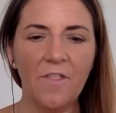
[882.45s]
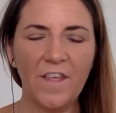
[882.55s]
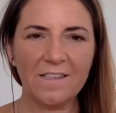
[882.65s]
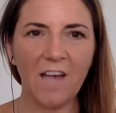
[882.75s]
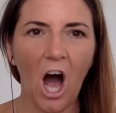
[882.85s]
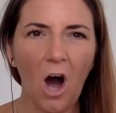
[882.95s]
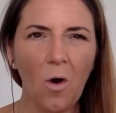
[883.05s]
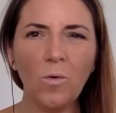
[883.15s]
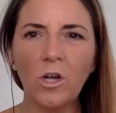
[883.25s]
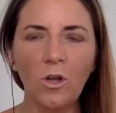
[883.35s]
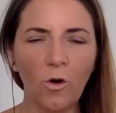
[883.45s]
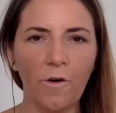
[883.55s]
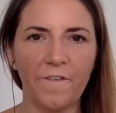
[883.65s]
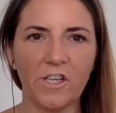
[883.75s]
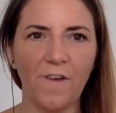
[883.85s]
This old
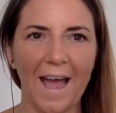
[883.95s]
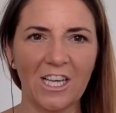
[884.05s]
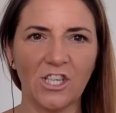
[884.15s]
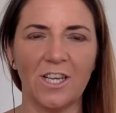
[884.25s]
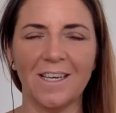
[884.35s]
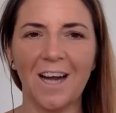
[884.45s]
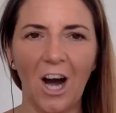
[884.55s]
law of attraction